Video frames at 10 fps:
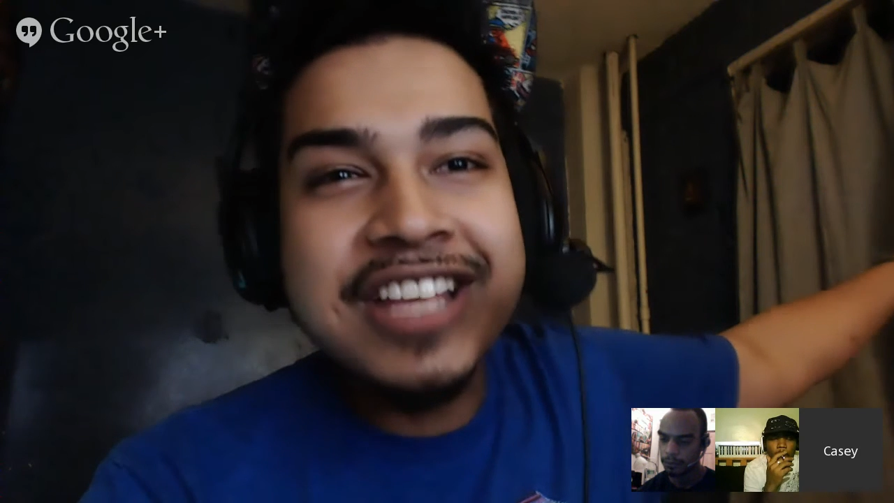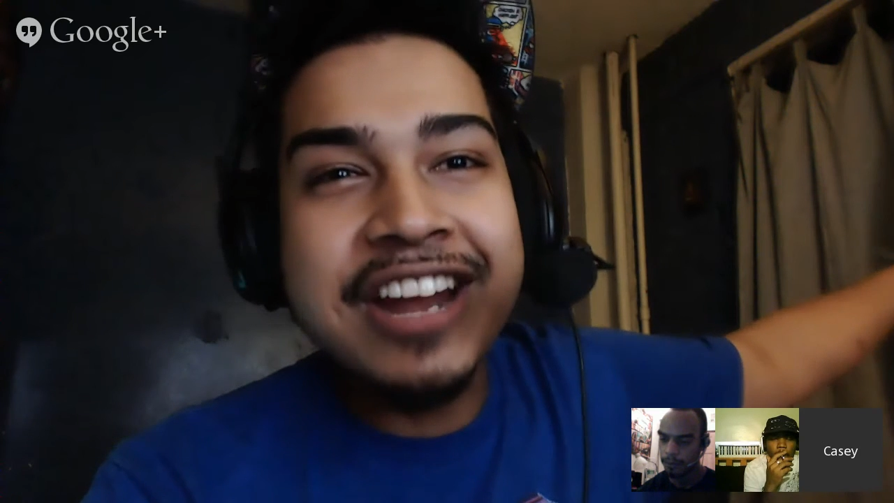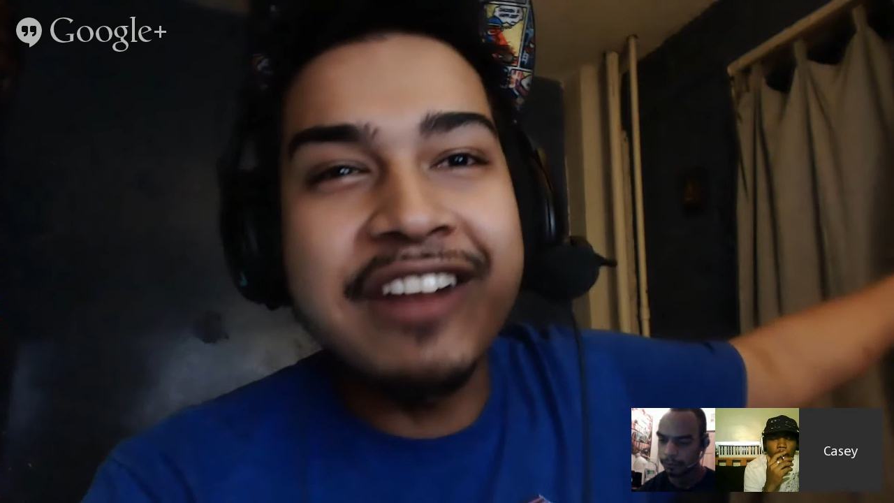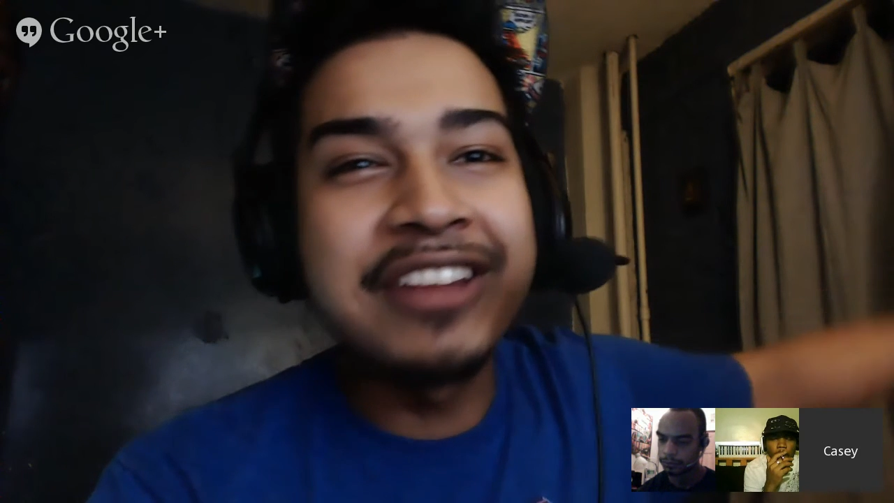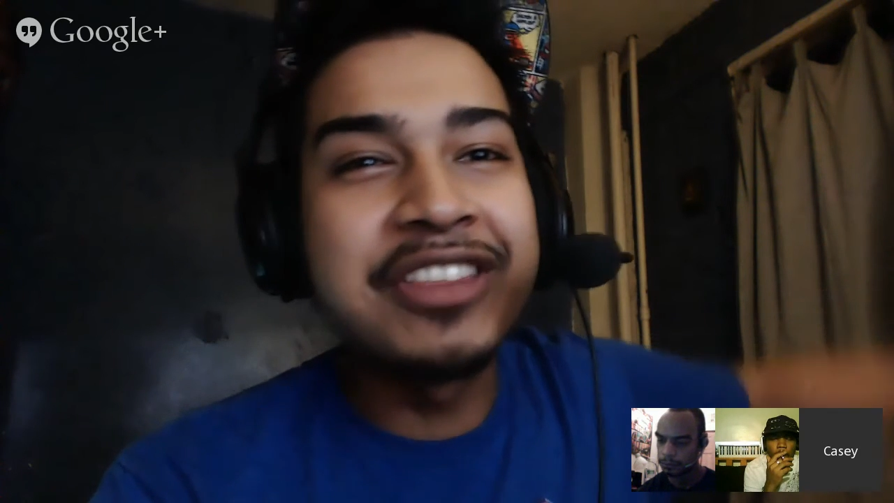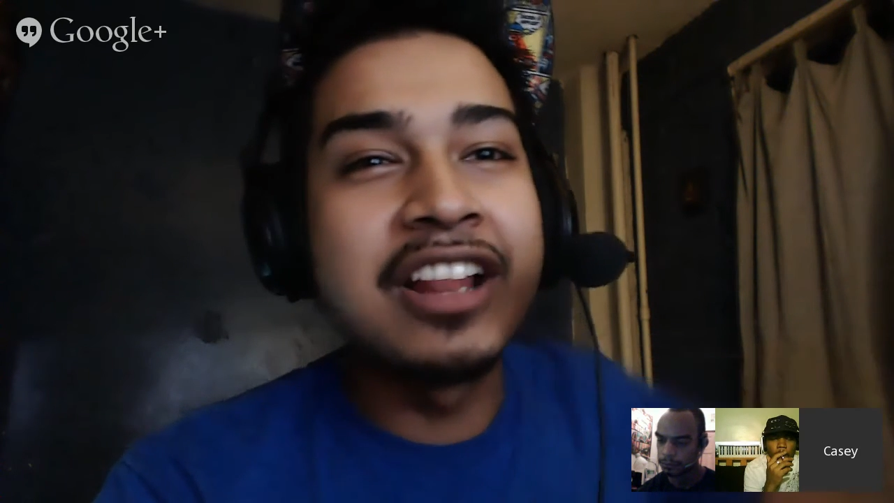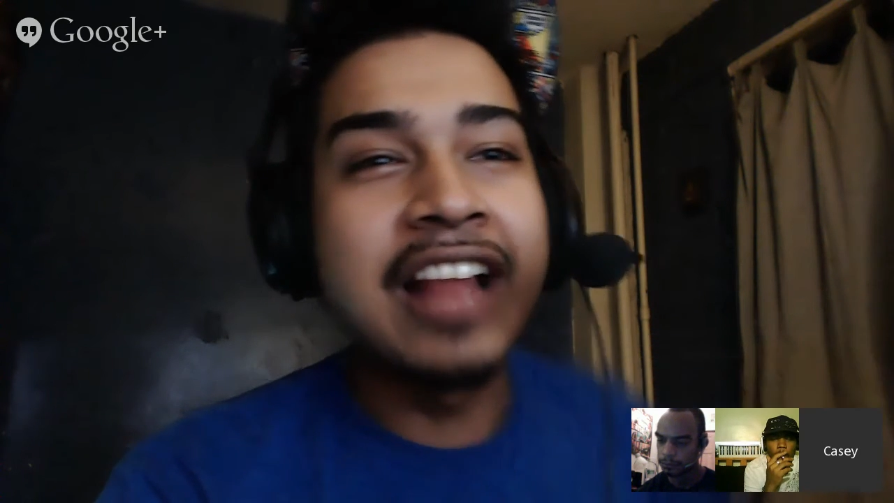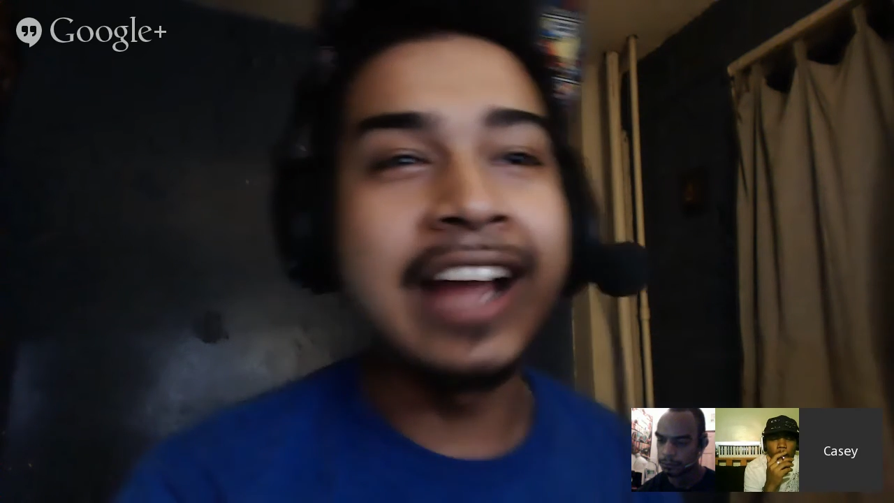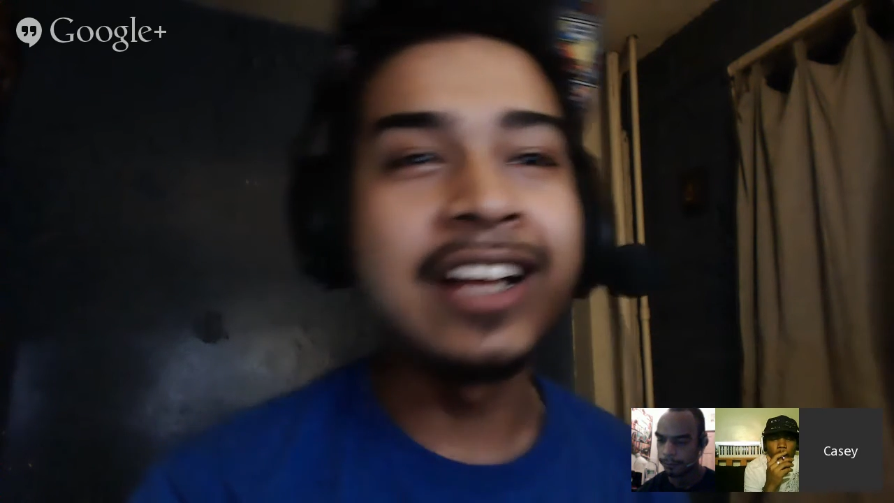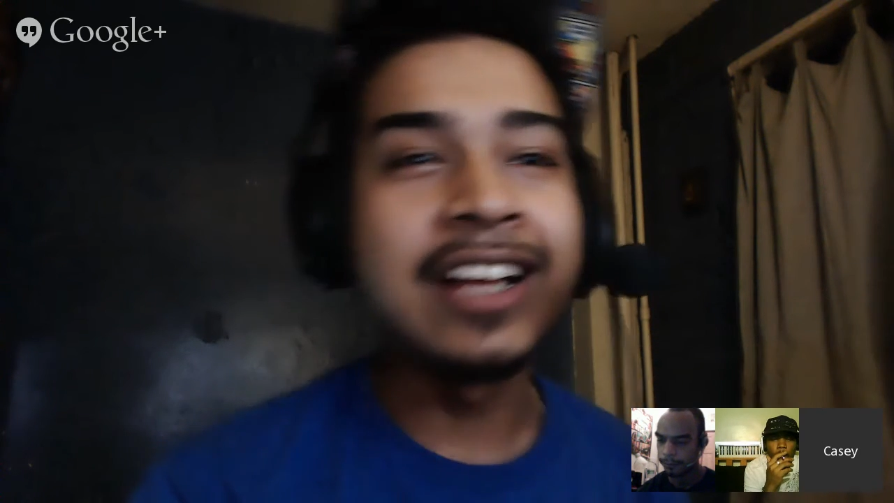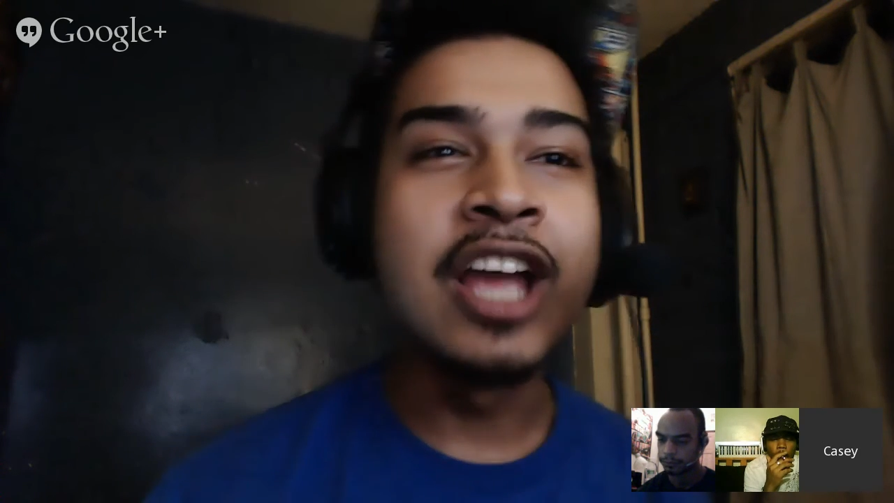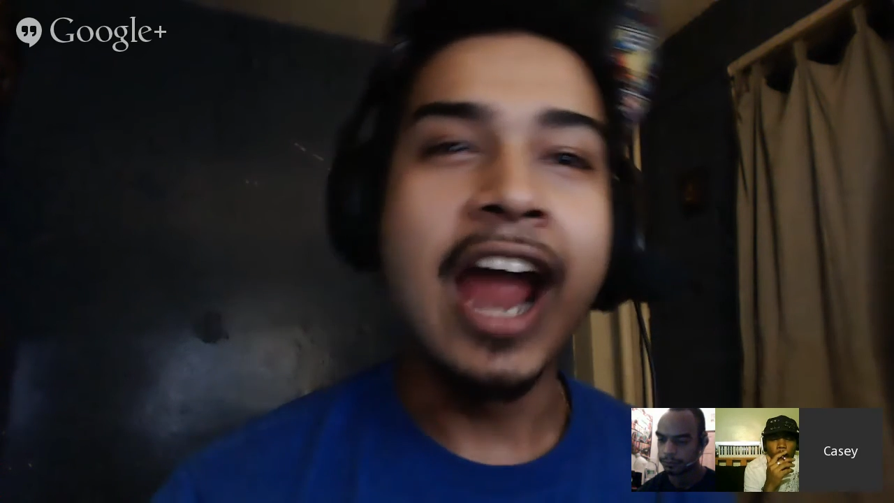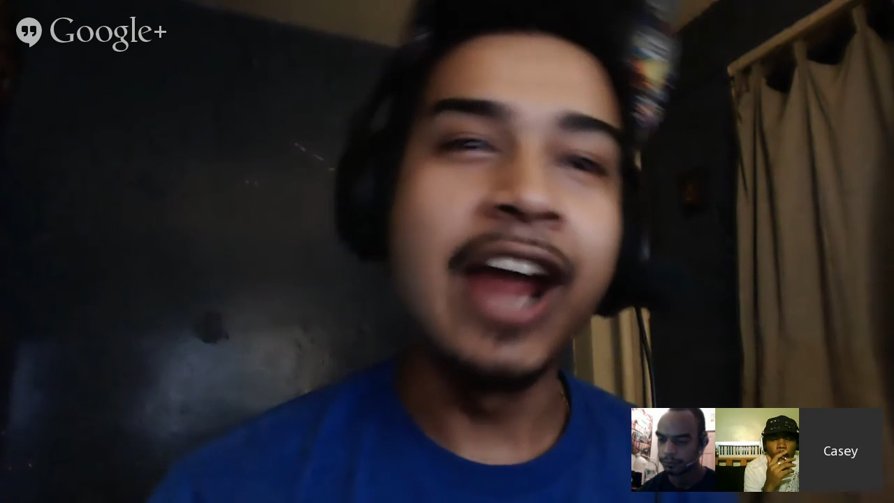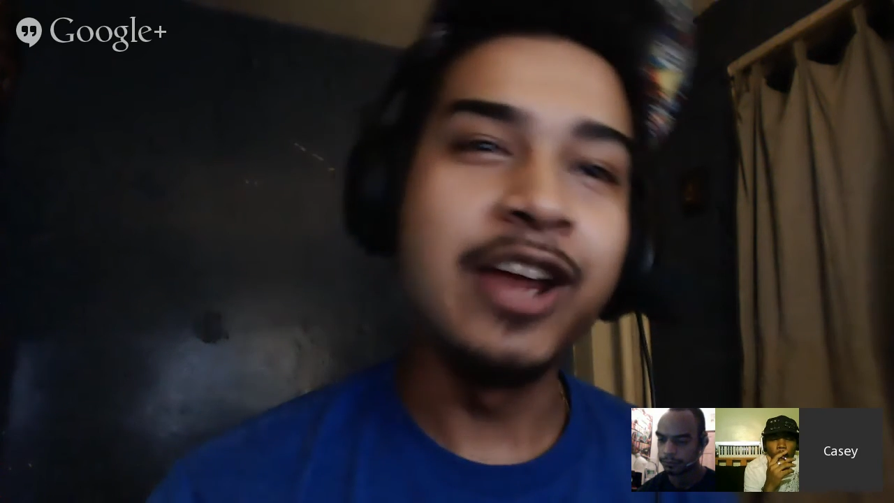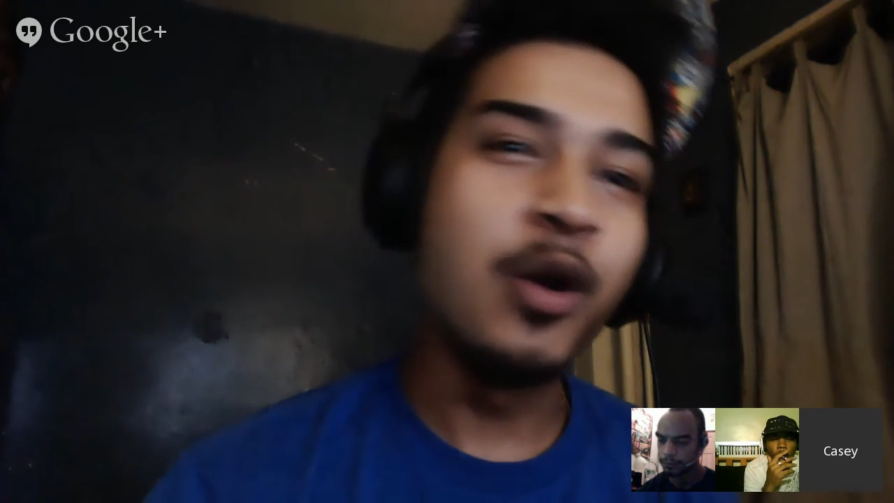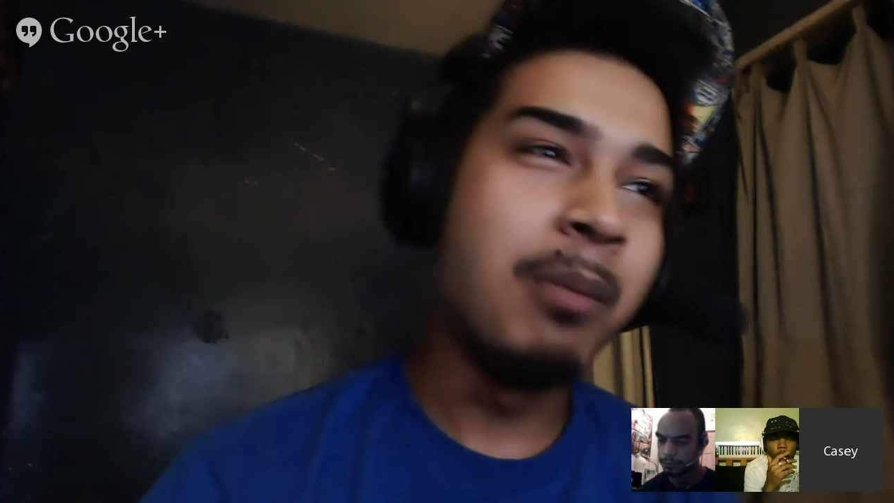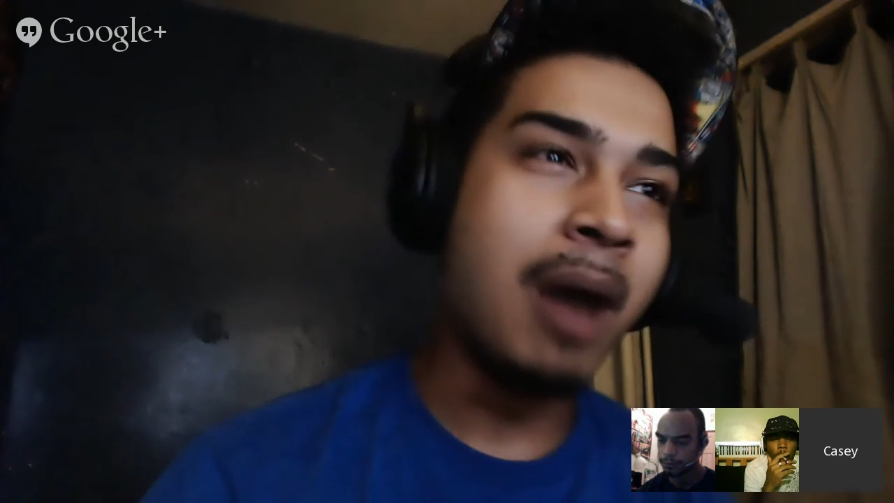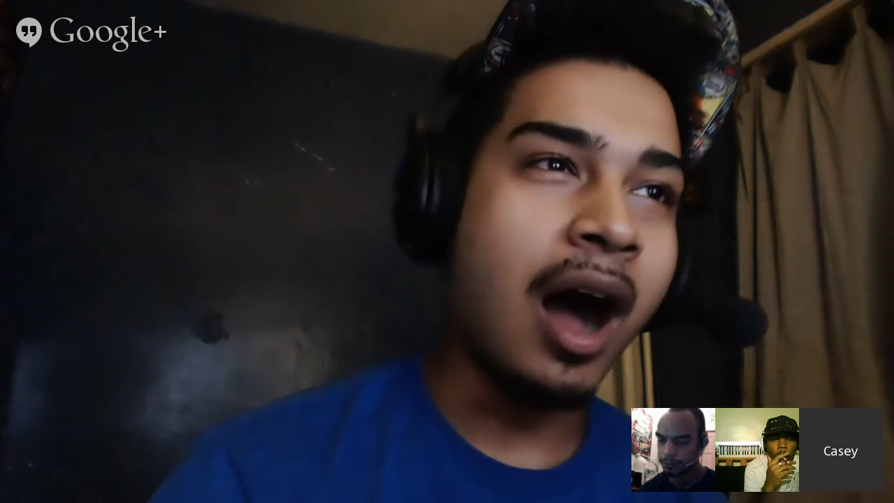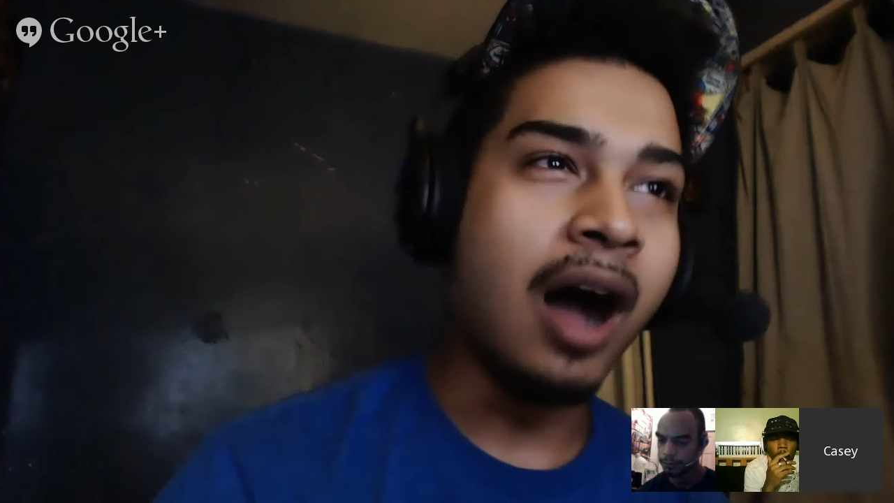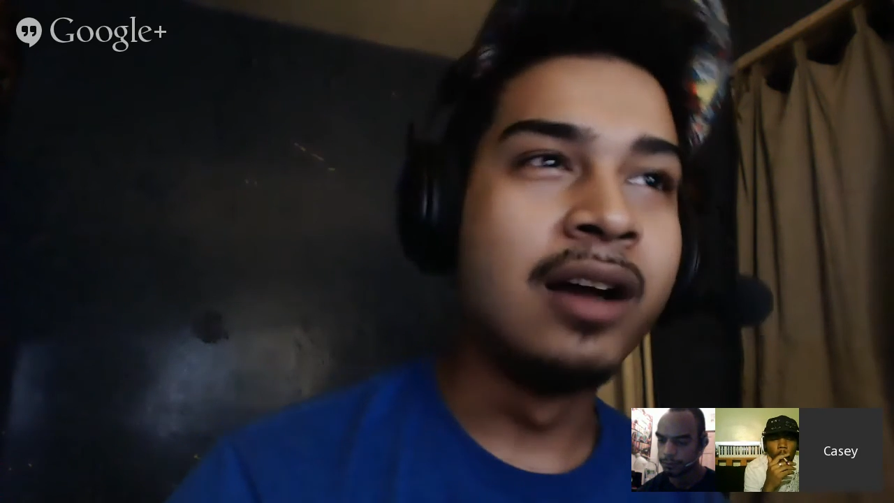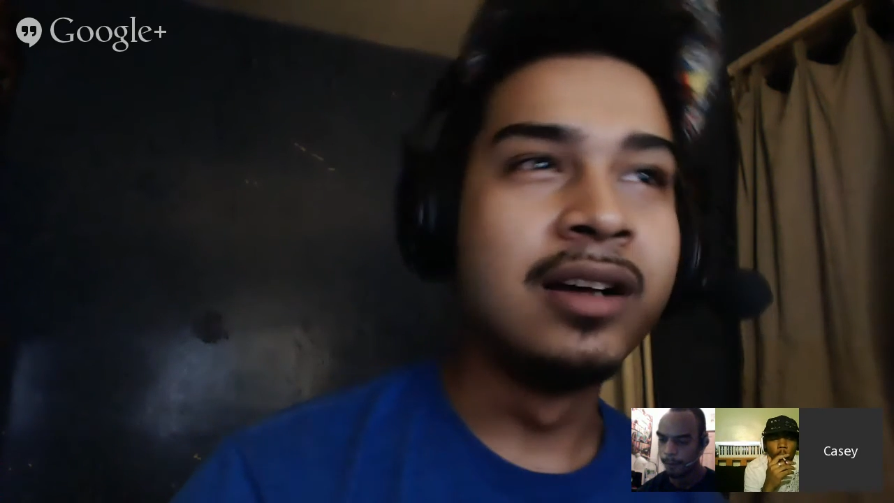that are out there like, hey, yo, ma,